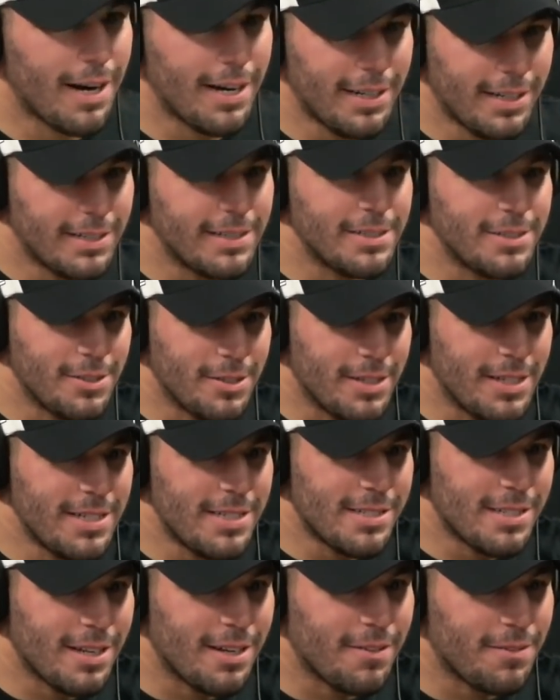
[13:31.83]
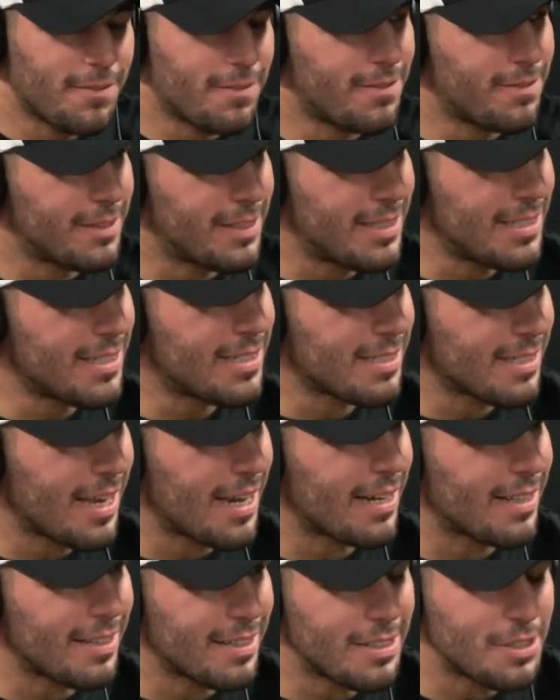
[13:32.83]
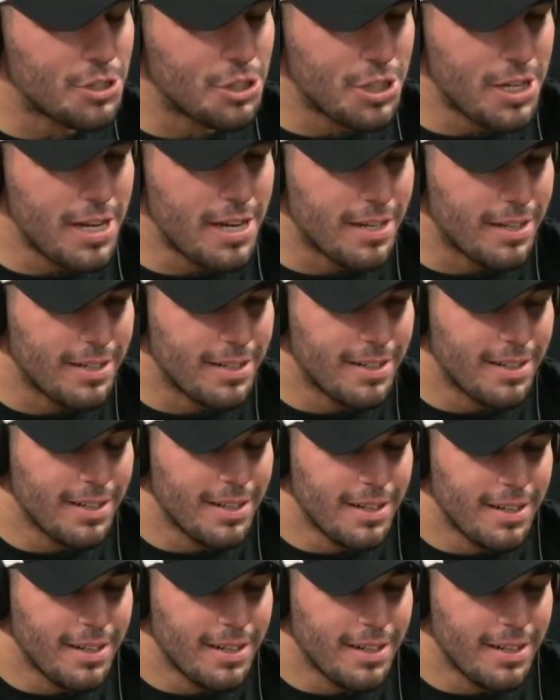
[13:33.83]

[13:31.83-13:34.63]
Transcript: I need to do this stuff. This is, like, legit.